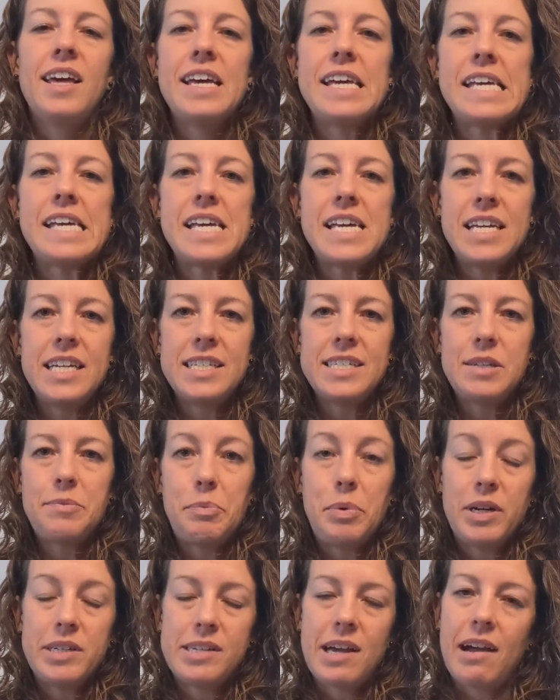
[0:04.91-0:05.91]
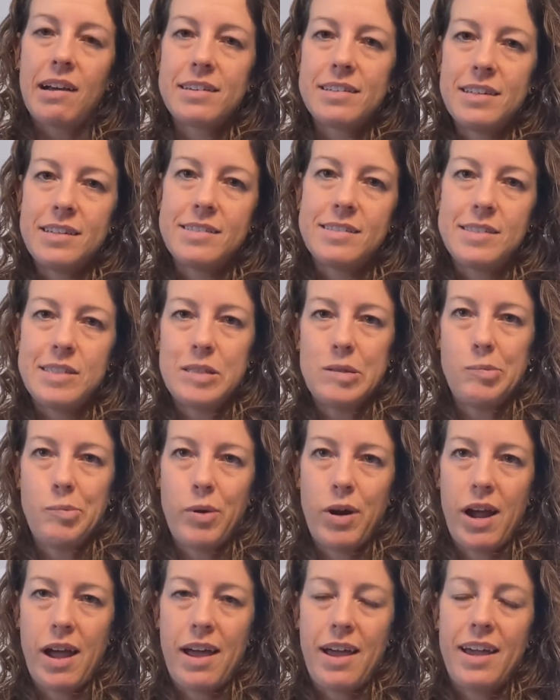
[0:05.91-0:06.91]
heat protectant
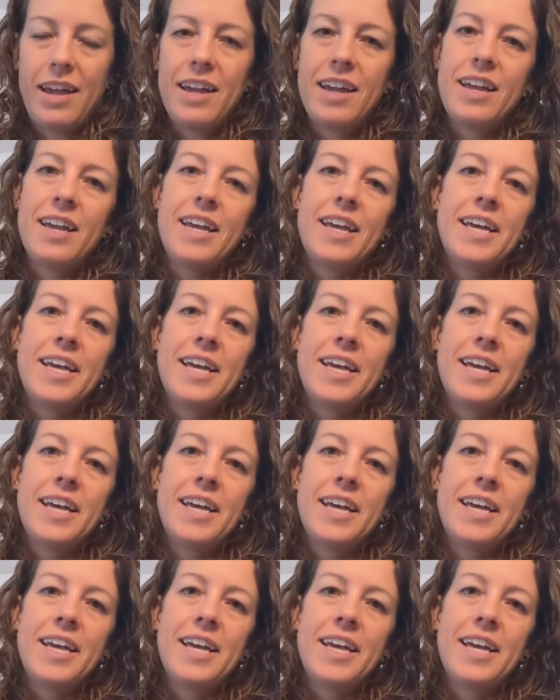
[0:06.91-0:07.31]
spray.